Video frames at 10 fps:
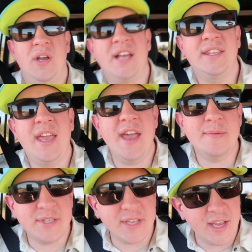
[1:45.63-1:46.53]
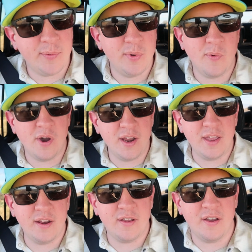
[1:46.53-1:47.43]
got the campsite that we
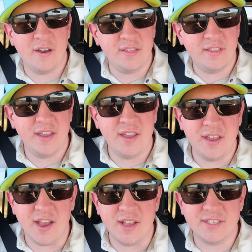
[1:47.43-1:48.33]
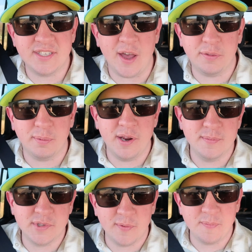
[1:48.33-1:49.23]
wanted on the south
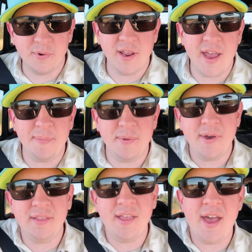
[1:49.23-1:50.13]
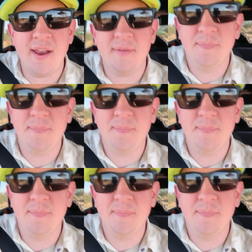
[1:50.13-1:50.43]
rim, so we're pretty happy about that.